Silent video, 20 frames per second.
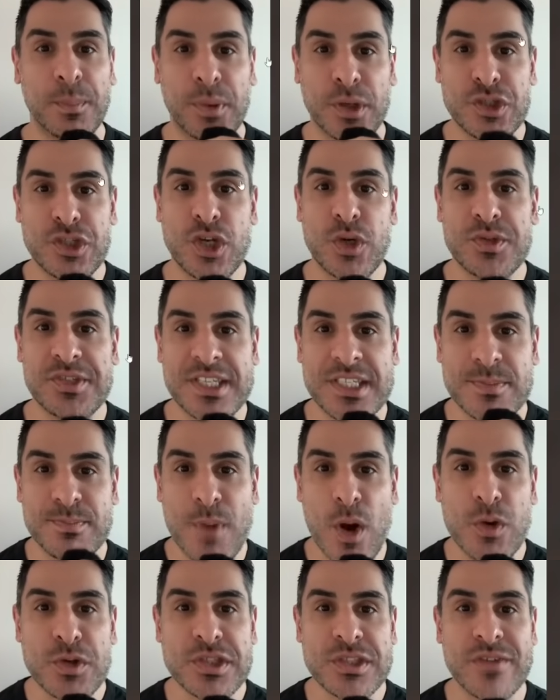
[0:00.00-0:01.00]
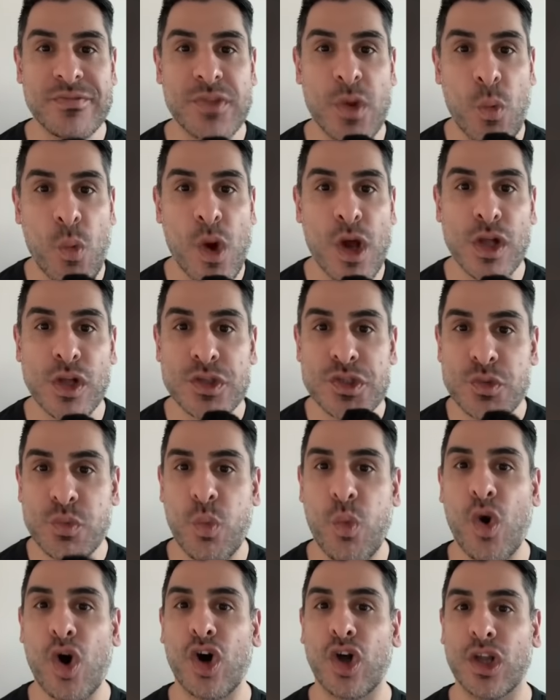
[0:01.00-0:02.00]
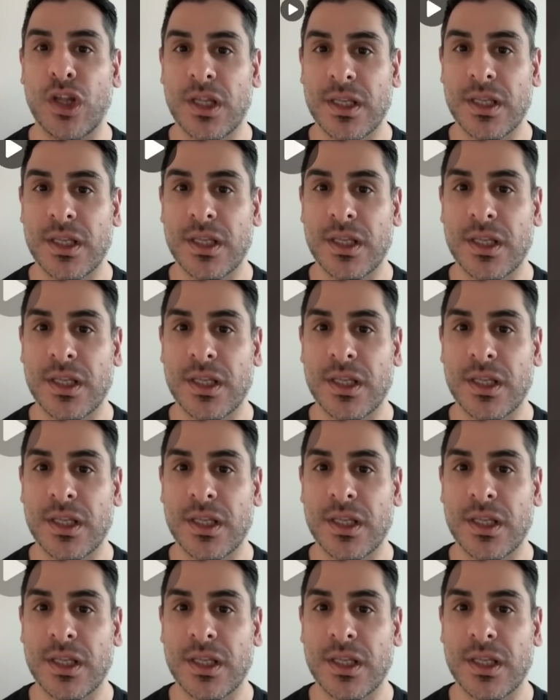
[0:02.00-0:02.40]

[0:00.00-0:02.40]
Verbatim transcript: produces most of the world's wool?